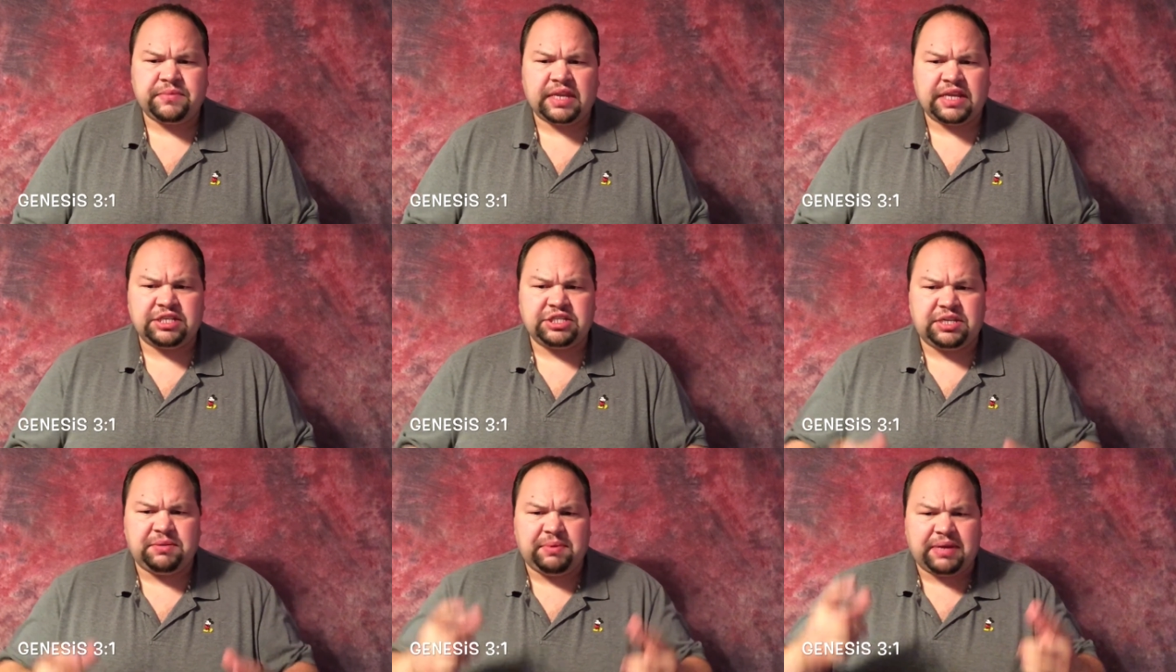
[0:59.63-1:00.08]

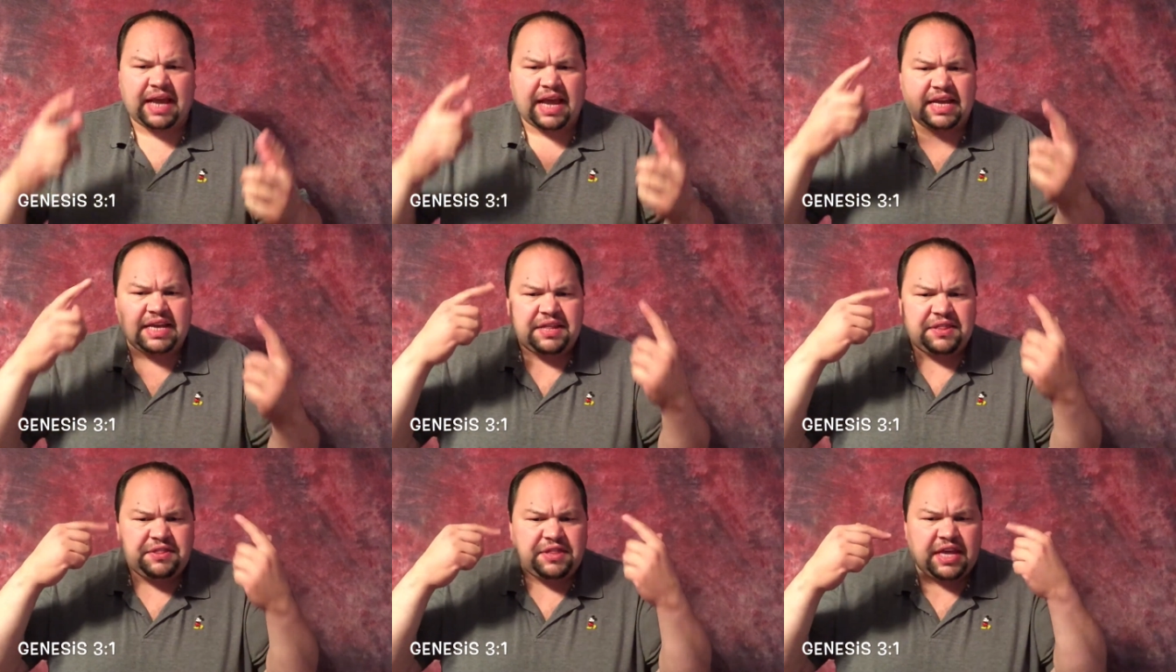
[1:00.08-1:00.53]
She
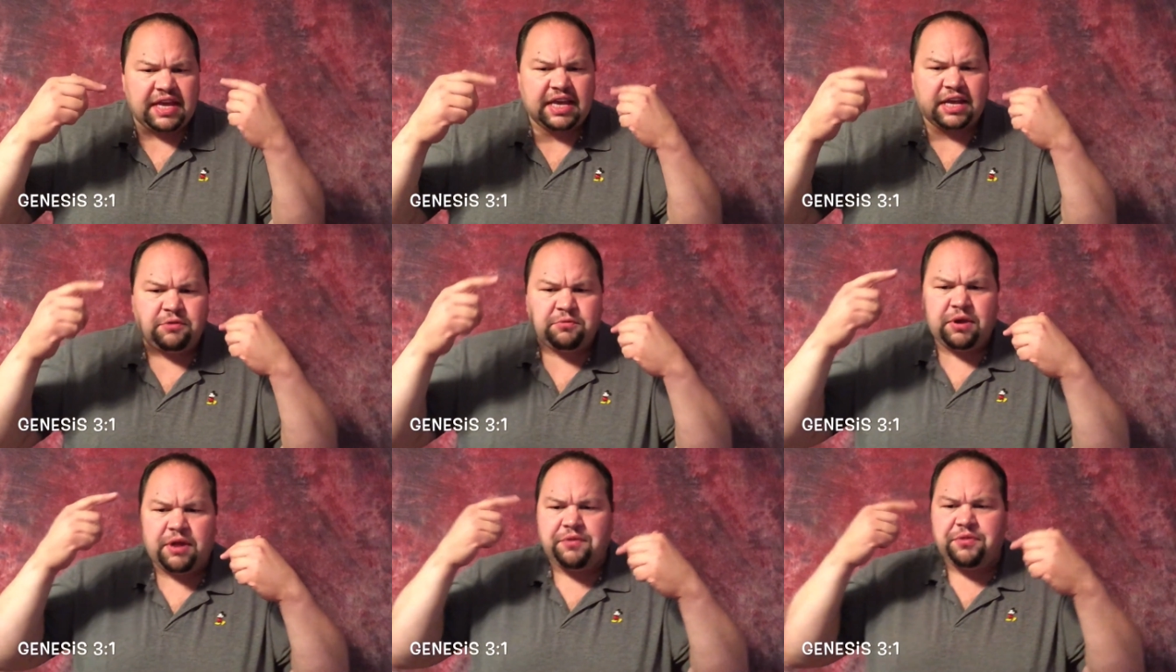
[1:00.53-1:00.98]
began to think
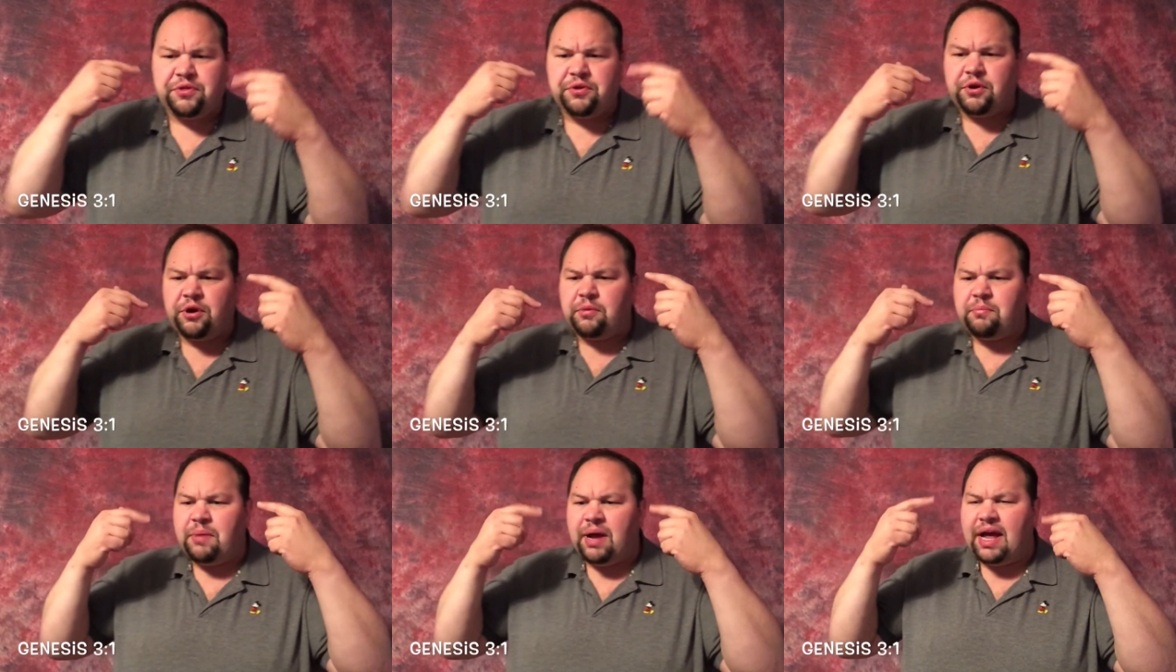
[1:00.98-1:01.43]
and run through
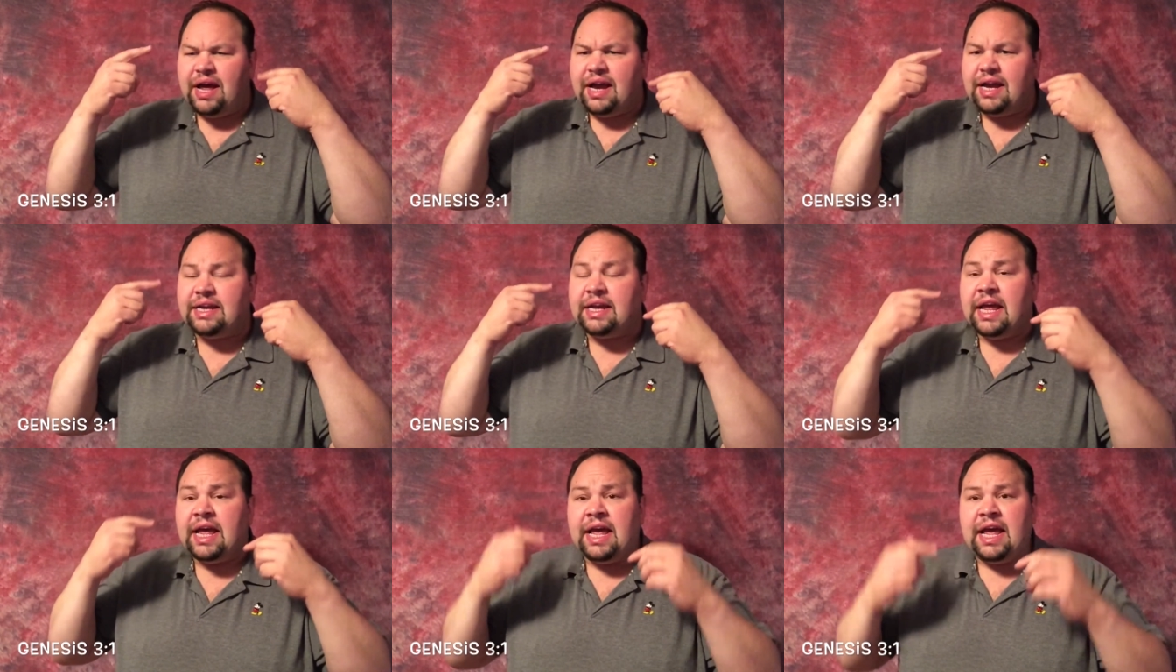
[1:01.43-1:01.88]
her
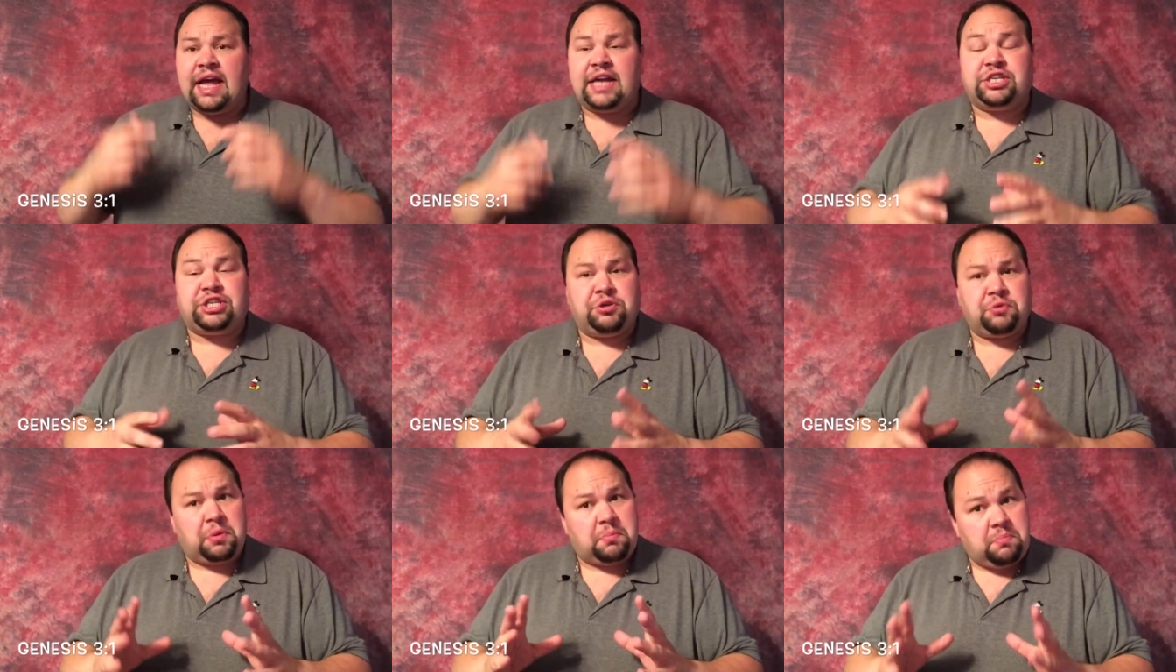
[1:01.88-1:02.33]
mind, and
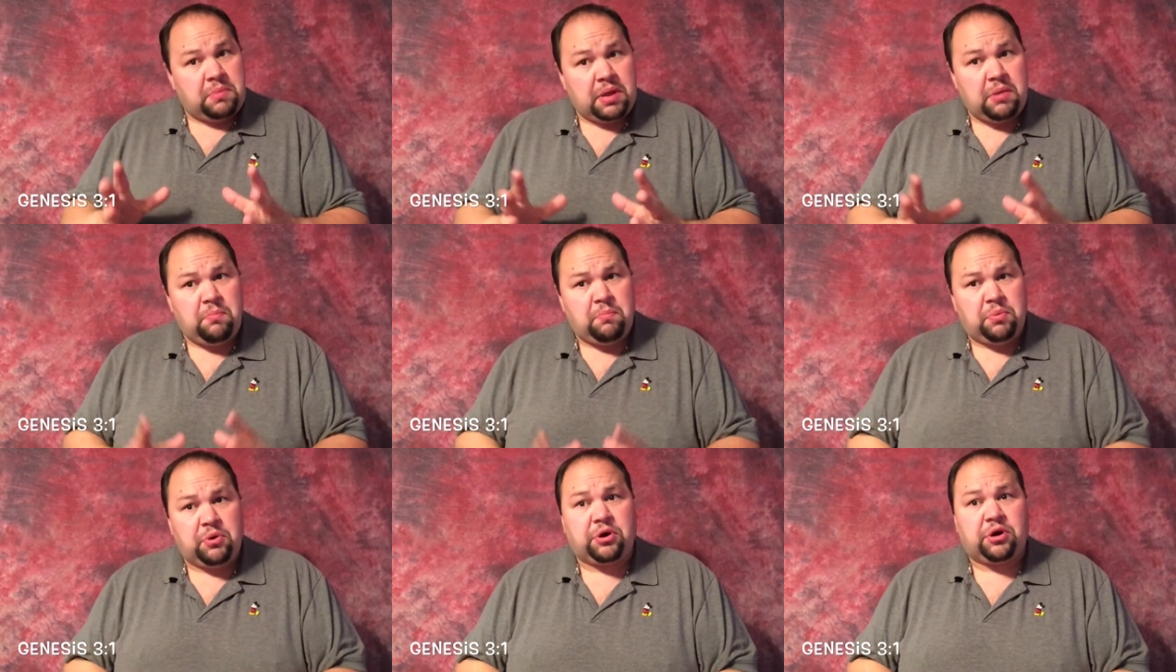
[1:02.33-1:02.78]
she
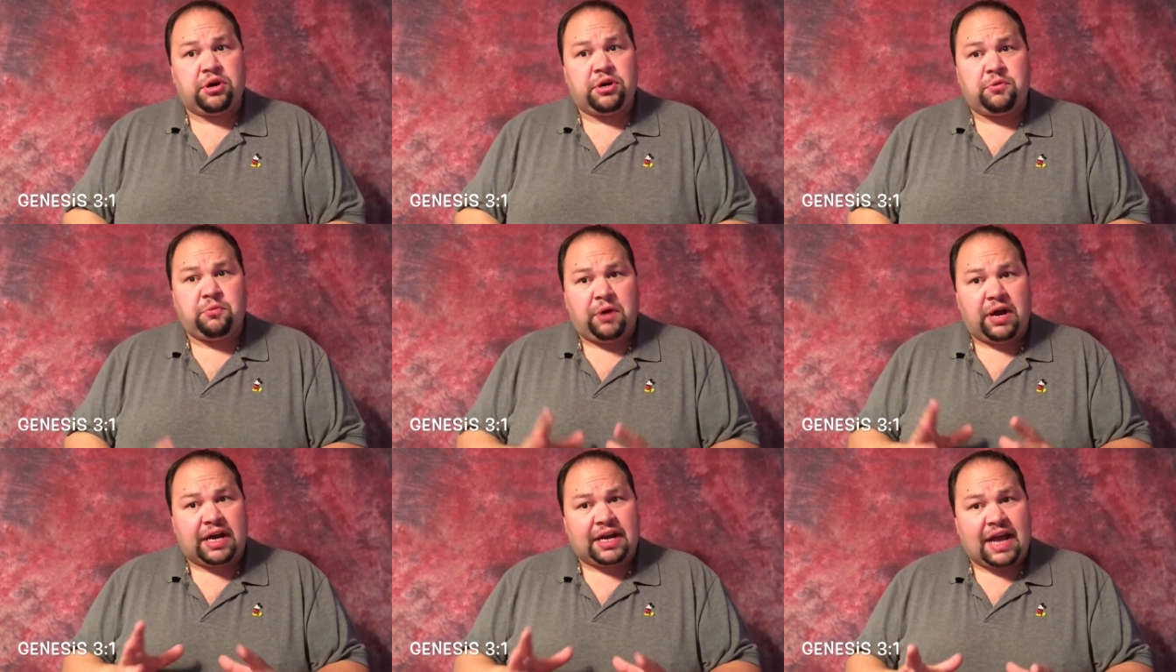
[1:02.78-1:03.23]

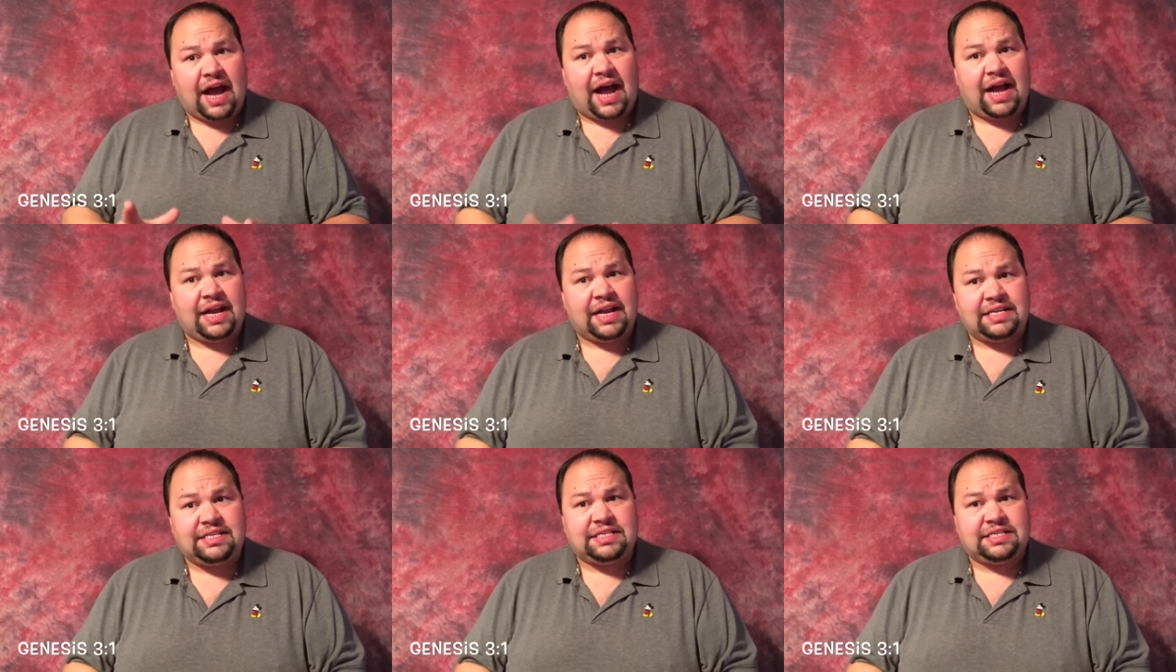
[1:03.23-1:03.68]
remembered what God had